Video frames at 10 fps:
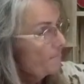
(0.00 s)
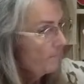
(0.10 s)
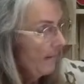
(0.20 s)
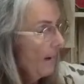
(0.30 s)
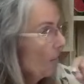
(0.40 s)

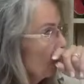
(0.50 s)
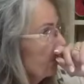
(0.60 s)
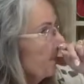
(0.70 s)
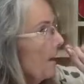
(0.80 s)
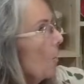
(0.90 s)
Now,
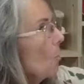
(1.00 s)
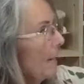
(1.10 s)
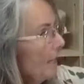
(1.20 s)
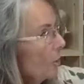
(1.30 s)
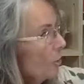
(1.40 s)
what
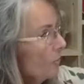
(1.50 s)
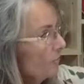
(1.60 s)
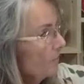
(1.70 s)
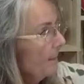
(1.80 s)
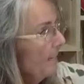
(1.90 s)
I learned
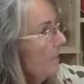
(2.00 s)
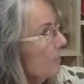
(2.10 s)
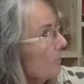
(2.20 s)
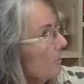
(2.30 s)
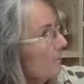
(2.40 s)
from
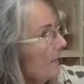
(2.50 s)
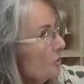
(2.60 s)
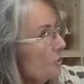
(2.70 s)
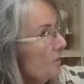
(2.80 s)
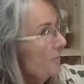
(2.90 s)
here that I
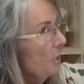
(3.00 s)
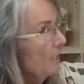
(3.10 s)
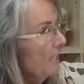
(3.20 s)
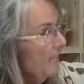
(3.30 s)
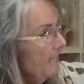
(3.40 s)
should have
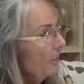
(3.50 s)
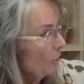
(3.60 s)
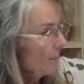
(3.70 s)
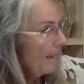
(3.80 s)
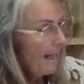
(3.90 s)
done
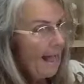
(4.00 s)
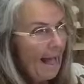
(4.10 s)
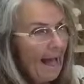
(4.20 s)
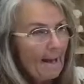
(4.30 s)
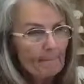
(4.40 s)
here,
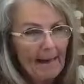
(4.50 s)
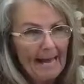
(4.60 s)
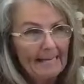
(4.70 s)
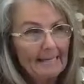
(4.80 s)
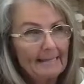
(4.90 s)
I
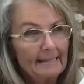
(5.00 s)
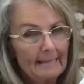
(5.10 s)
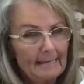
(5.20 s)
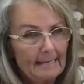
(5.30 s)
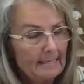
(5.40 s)
painted
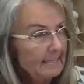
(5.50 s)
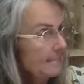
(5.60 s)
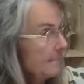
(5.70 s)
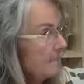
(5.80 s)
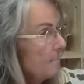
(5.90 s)

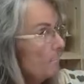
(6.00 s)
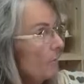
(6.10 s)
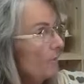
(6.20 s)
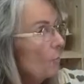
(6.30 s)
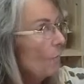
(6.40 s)
this
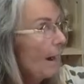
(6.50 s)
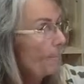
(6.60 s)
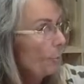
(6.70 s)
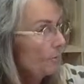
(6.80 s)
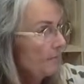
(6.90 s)
before I
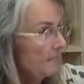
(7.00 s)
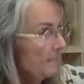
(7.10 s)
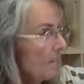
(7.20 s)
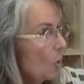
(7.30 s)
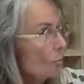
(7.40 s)
put
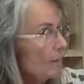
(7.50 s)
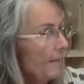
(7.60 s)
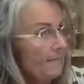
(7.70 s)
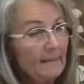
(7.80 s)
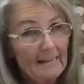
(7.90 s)
this on,
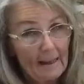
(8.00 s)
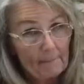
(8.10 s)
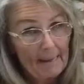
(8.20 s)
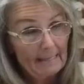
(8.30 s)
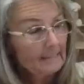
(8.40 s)
and then I
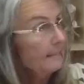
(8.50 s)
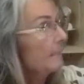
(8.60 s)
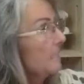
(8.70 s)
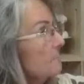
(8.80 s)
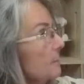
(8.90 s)
painted
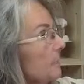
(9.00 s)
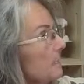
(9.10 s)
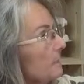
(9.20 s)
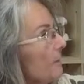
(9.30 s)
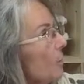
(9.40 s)
this
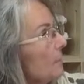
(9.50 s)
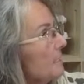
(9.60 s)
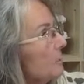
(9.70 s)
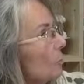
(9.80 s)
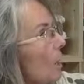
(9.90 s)
because of all
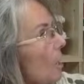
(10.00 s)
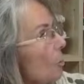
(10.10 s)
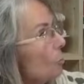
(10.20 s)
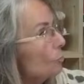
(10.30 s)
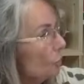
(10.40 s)
these little
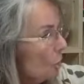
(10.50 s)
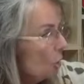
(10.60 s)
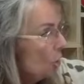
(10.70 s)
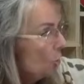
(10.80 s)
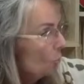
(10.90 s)
holes,
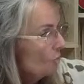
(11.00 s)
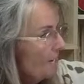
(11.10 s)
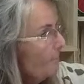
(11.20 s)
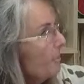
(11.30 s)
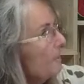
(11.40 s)
which
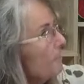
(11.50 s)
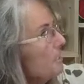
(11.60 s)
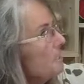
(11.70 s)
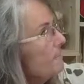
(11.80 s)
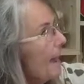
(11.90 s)
I'm going to
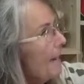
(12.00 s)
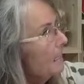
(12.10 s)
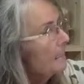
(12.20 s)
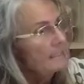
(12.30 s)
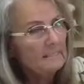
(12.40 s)
put
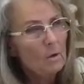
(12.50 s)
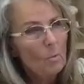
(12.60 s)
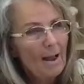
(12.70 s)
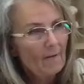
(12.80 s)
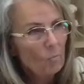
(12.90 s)
spackling. It's
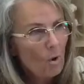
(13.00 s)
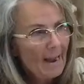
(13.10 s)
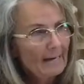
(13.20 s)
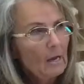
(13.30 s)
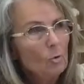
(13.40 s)
going to have
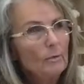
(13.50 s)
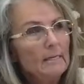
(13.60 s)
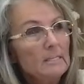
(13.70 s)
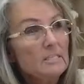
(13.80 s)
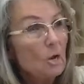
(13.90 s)
white on
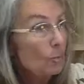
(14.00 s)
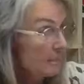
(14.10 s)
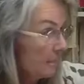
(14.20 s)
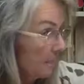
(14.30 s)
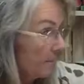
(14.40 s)
it, so
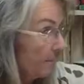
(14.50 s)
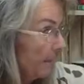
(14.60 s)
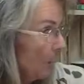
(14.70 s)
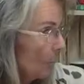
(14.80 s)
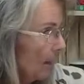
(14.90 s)
it's going to
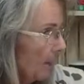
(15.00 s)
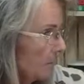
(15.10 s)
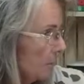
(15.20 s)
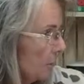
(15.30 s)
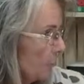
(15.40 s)
be okay
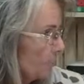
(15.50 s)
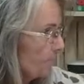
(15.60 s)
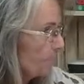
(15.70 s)
too.